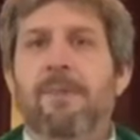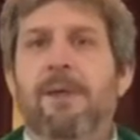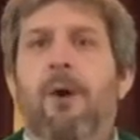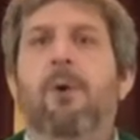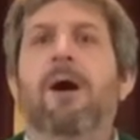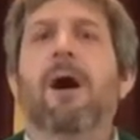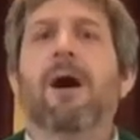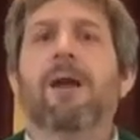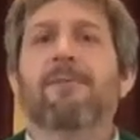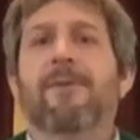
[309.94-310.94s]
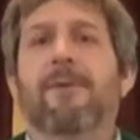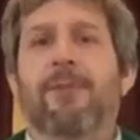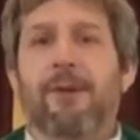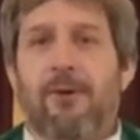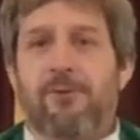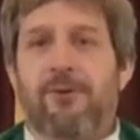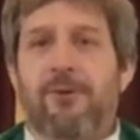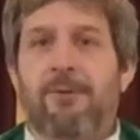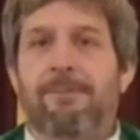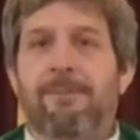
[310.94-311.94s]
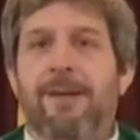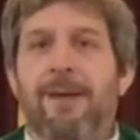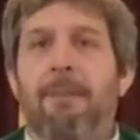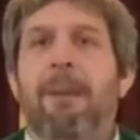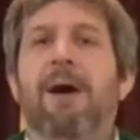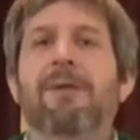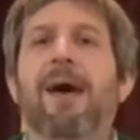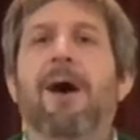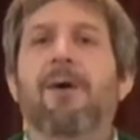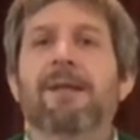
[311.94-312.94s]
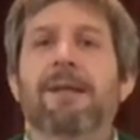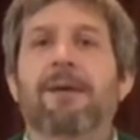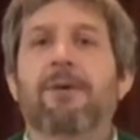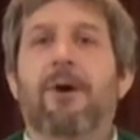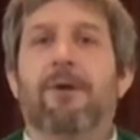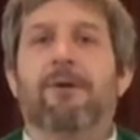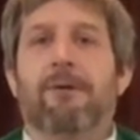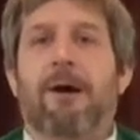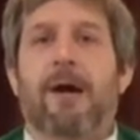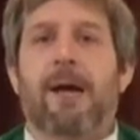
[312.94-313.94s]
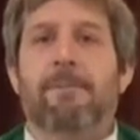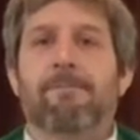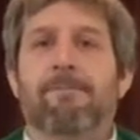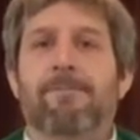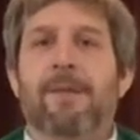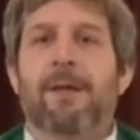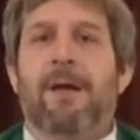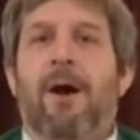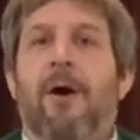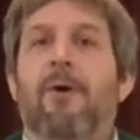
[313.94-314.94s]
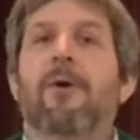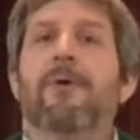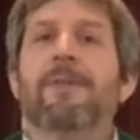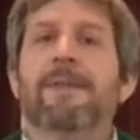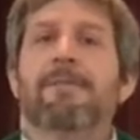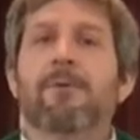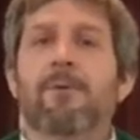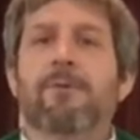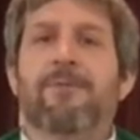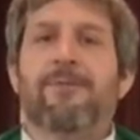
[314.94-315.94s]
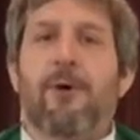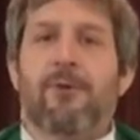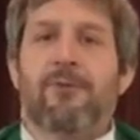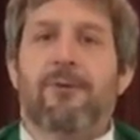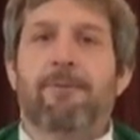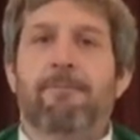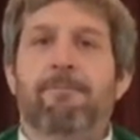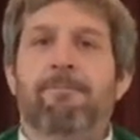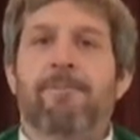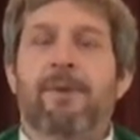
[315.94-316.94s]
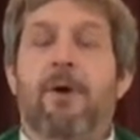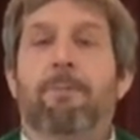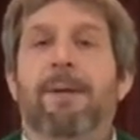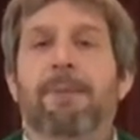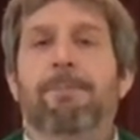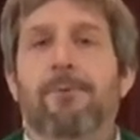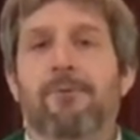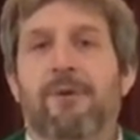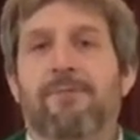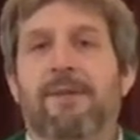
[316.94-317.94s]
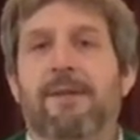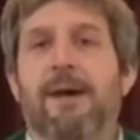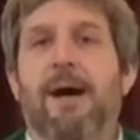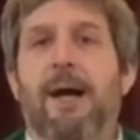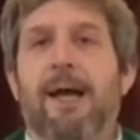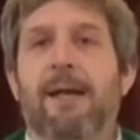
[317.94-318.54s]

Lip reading: O God of earth and altar, bow down and hear our cry. Our earthly rulers falter, our people drift and die.